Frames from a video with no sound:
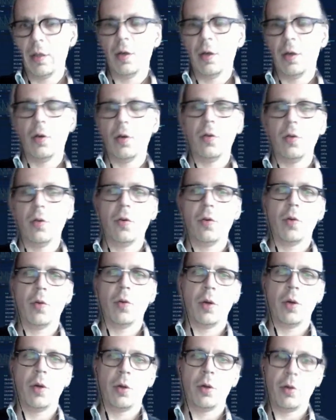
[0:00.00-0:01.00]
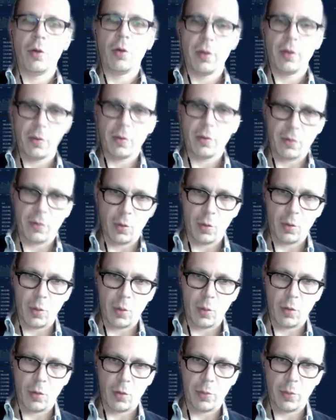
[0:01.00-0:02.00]
also our colleagues from
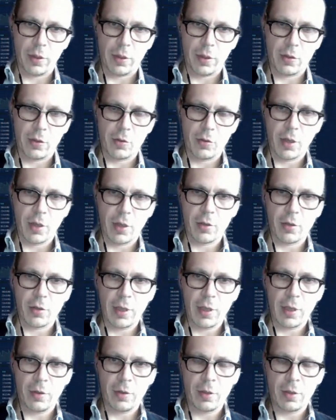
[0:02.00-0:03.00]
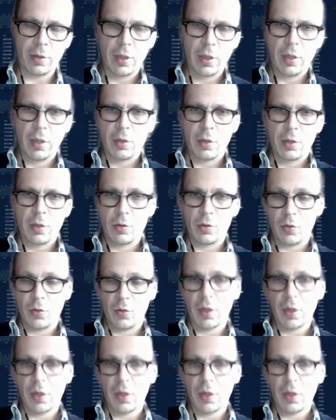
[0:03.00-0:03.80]
our partner Singularity DAO. So